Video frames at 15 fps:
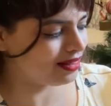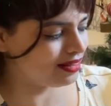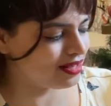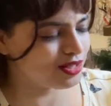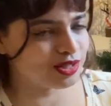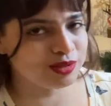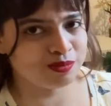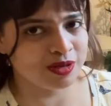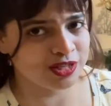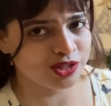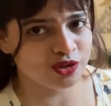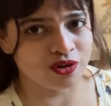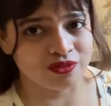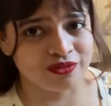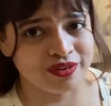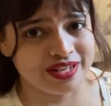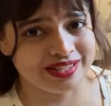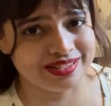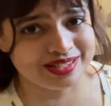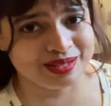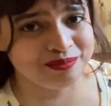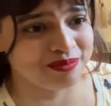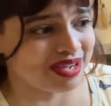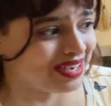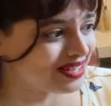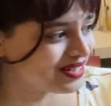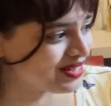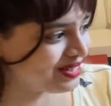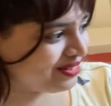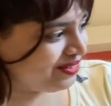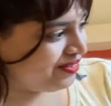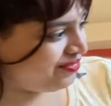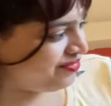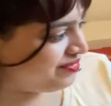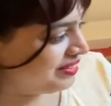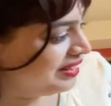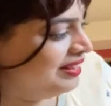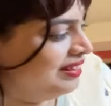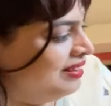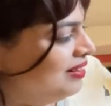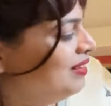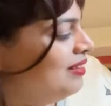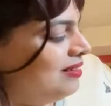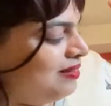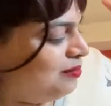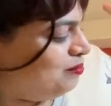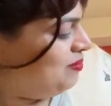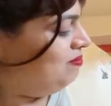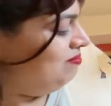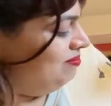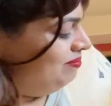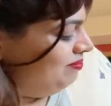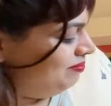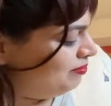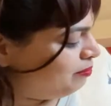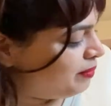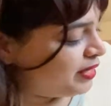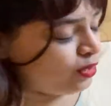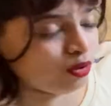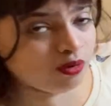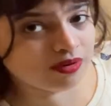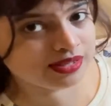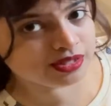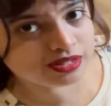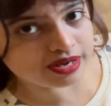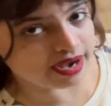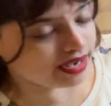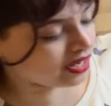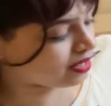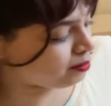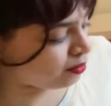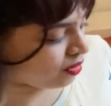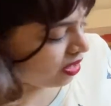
this much confidence in myself. But no one's writing a book